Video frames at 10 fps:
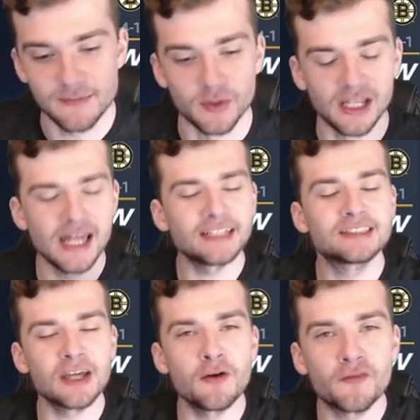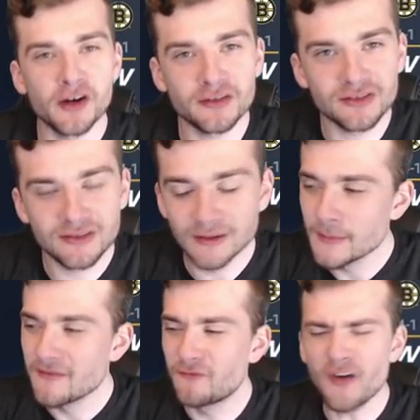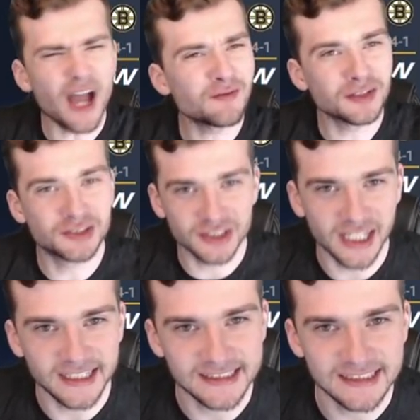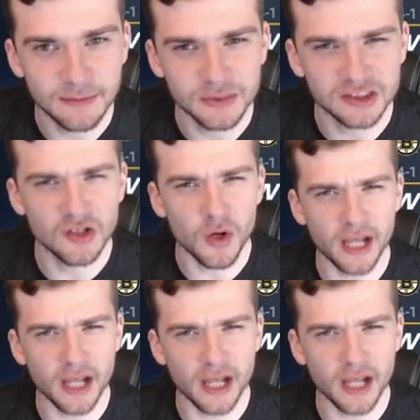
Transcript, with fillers: But let's go for five hundred likes this episode.